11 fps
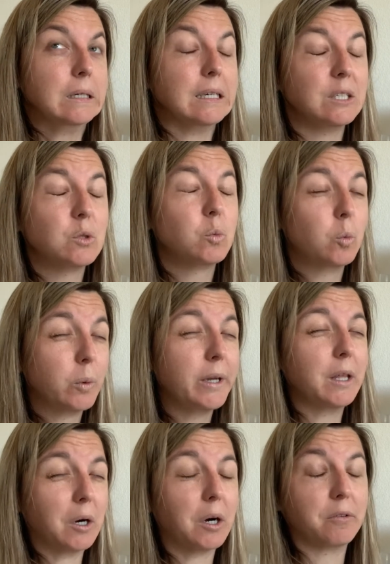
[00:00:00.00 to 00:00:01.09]
it's
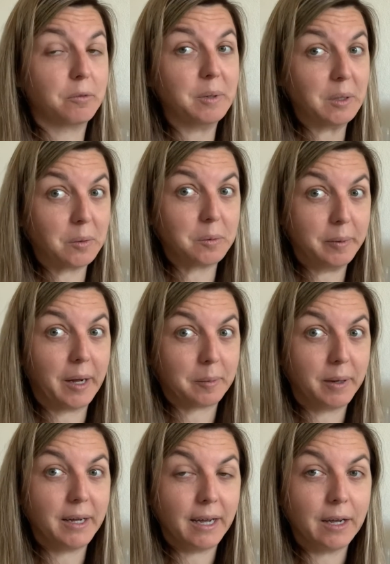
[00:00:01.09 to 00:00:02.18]
really hard for me to hold back
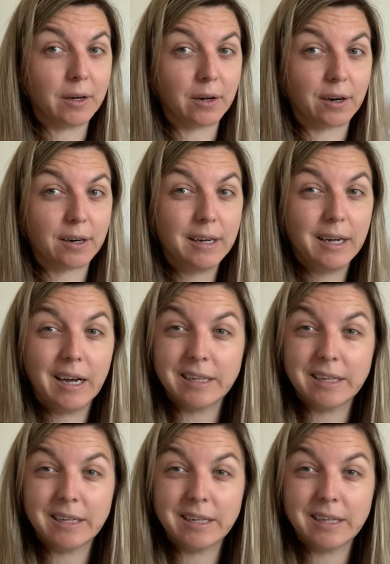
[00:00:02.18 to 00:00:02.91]
my anger.